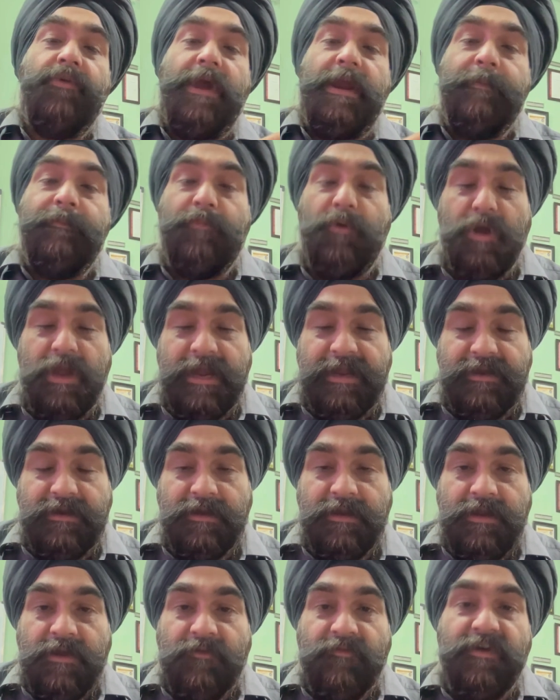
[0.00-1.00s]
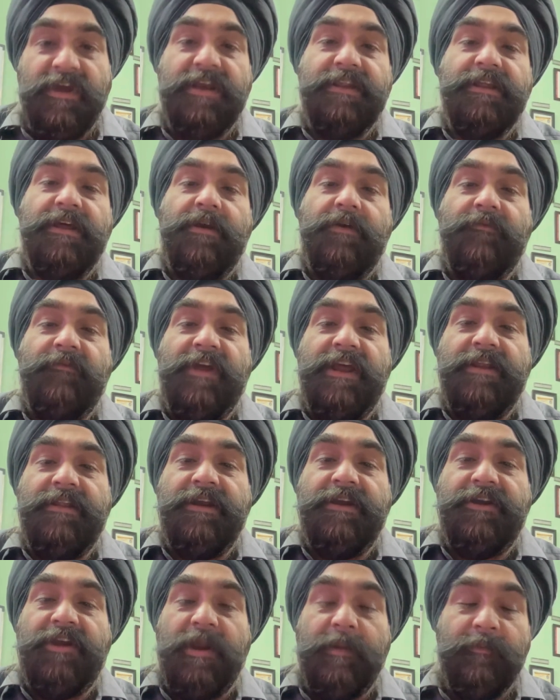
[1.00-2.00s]
pull it where
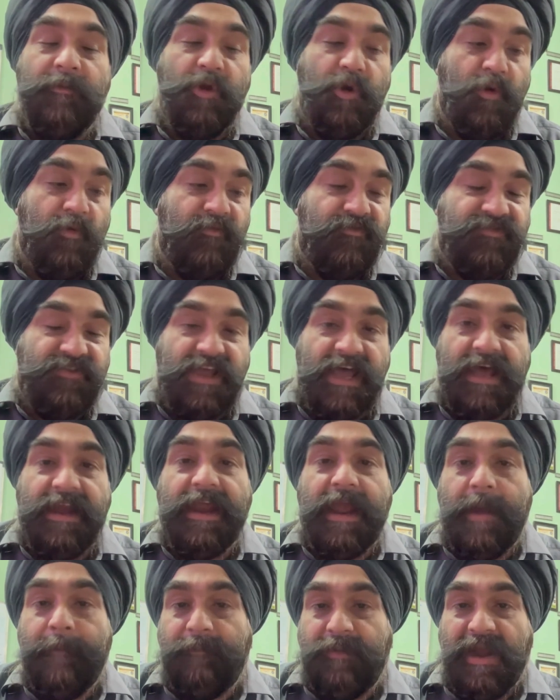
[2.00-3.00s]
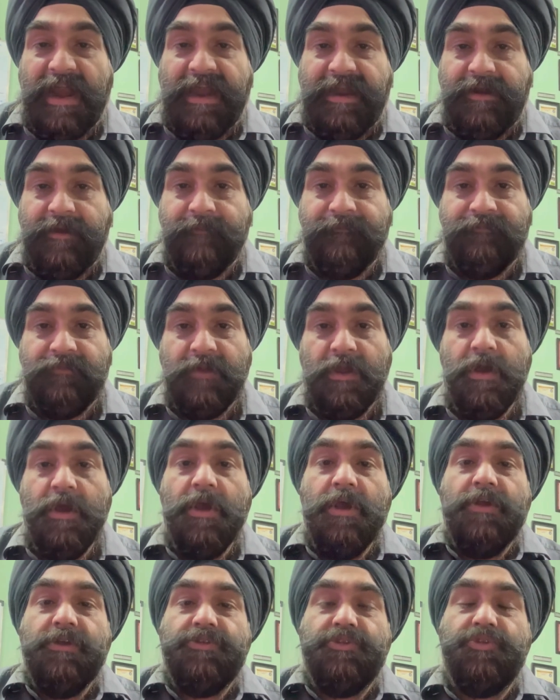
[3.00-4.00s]
the trim grooves are applied.
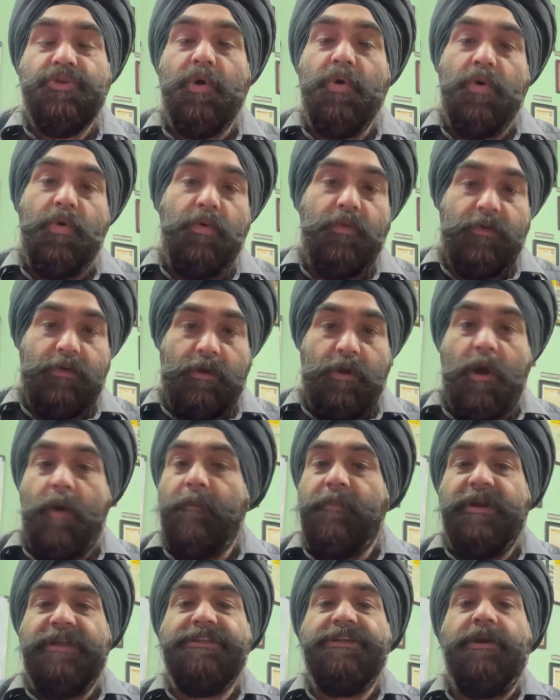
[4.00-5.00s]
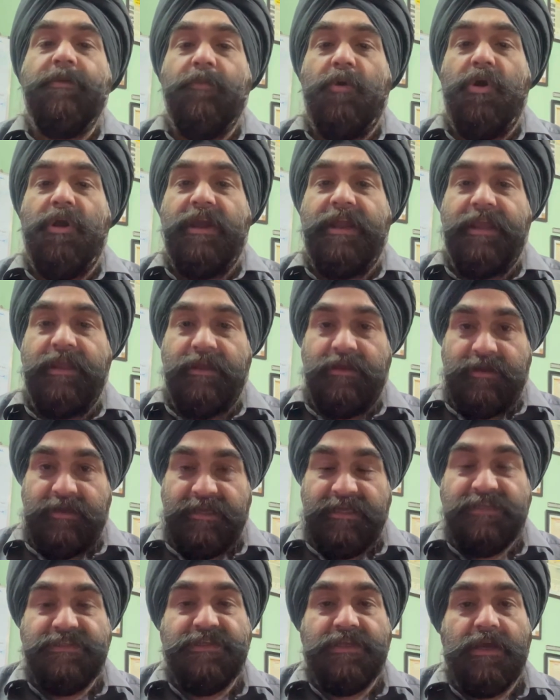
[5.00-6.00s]
So compression molding
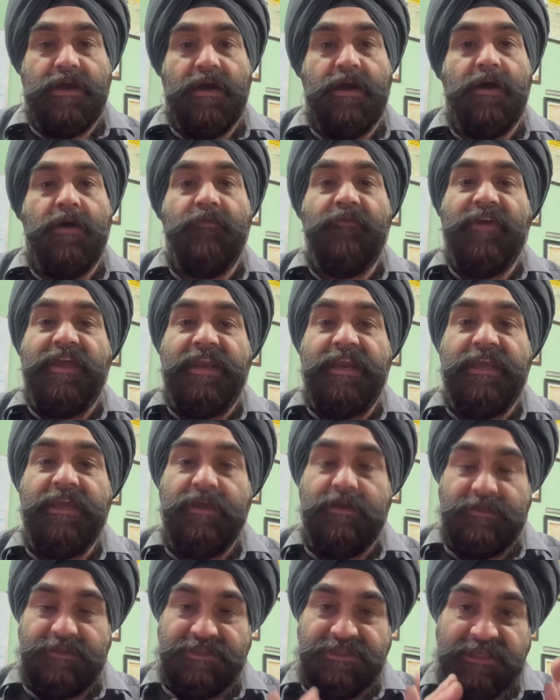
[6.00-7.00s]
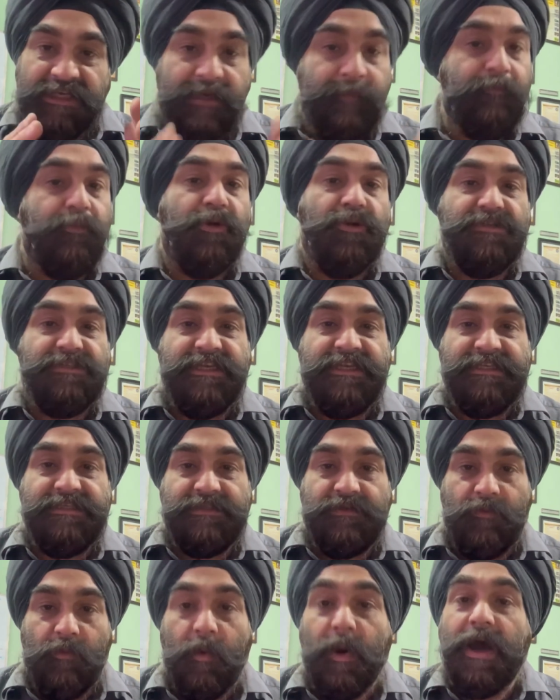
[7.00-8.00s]
is a very cheap
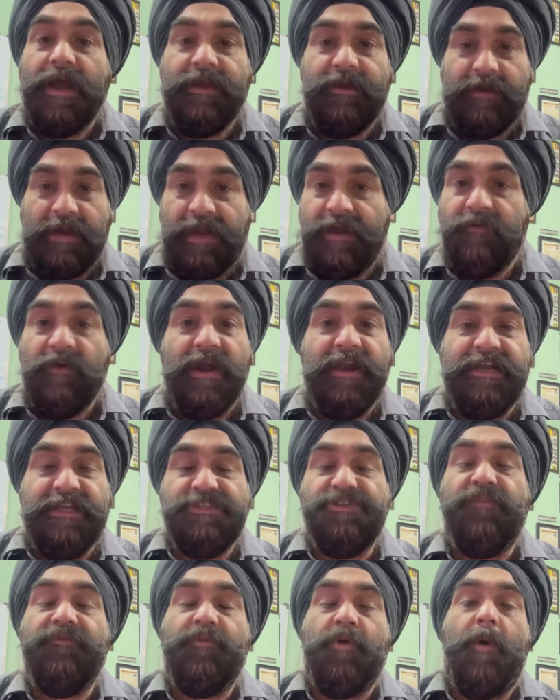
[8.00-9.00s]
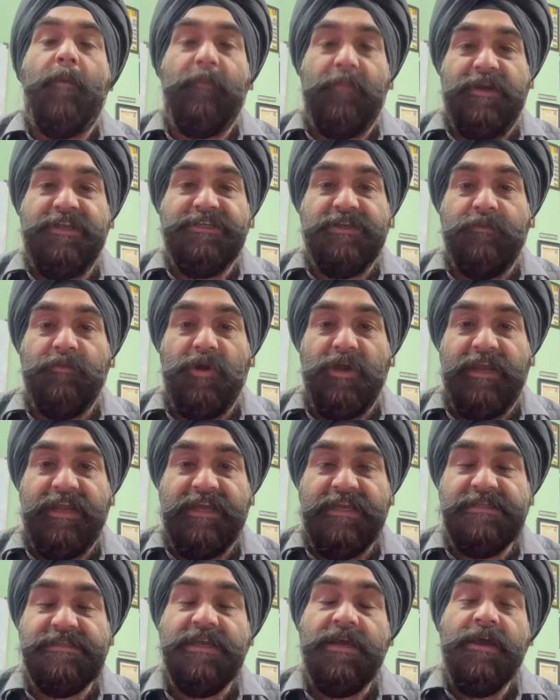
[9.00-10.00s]
process. One advantage of compression molding
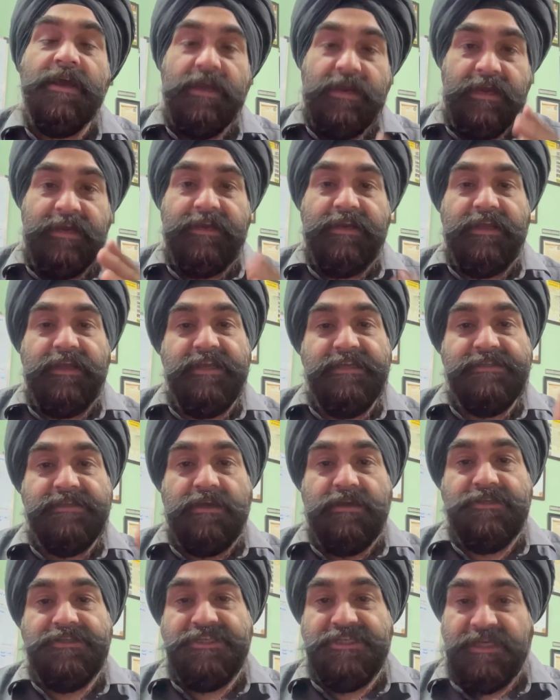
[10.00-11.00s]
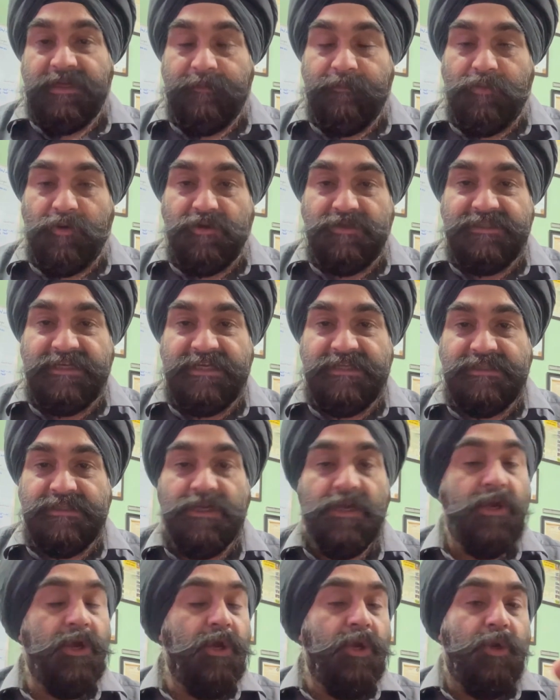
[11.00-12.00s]
is it is a cheap process.
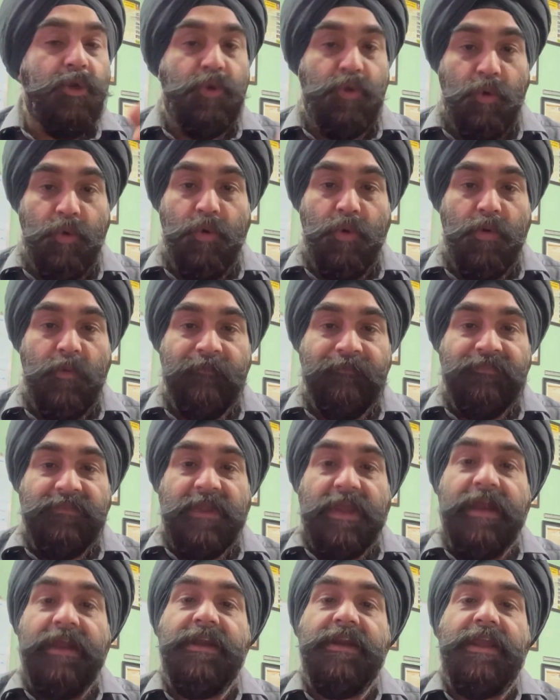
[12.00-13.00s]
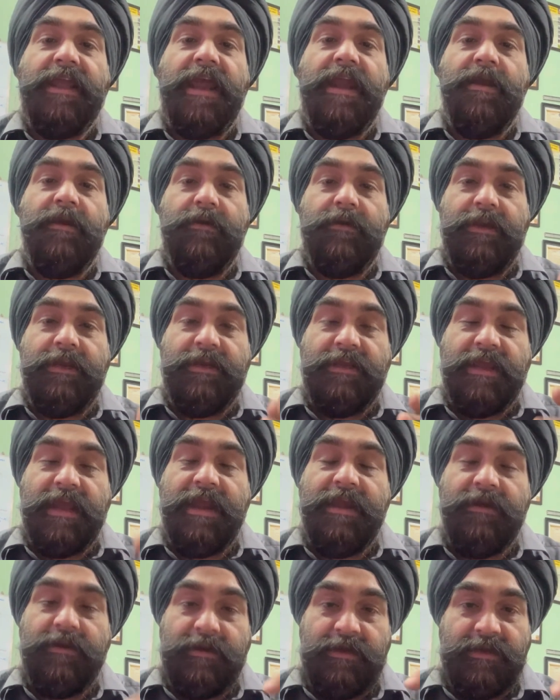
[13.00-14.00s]
Two, it can
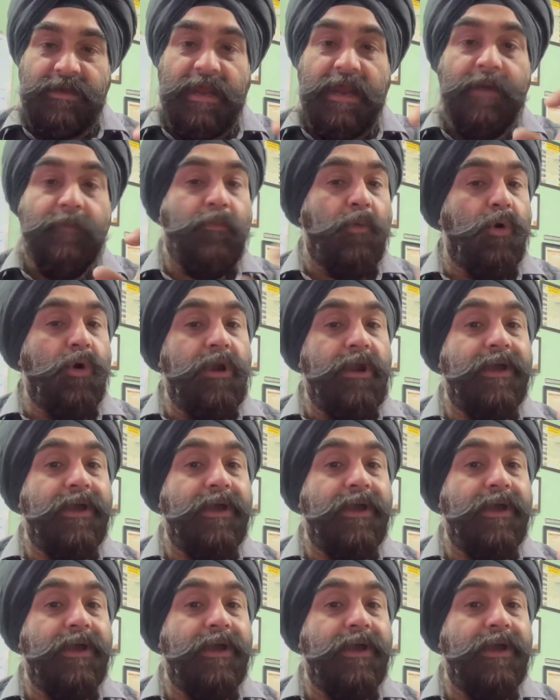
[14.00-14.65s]
mold